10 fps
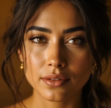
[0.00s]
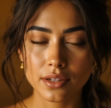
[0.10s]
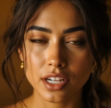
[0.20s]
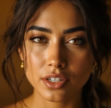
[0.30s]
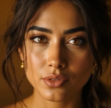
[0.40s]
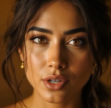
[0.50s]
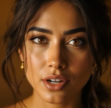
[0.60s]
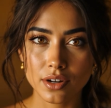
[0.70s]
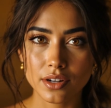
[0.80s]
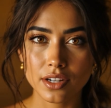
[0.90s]
A
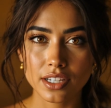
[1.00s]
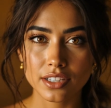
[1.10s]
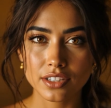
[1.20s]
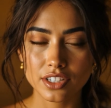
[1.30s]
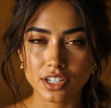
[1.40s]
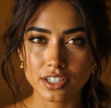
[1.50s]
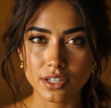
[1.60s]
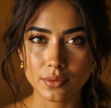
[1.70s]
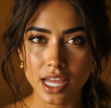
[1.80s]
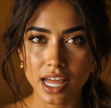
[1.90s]
trigger isn't just a
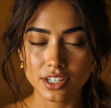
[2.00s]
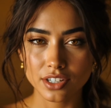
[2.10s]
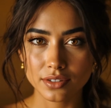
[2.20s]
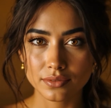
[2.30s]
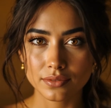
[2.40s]
reaction.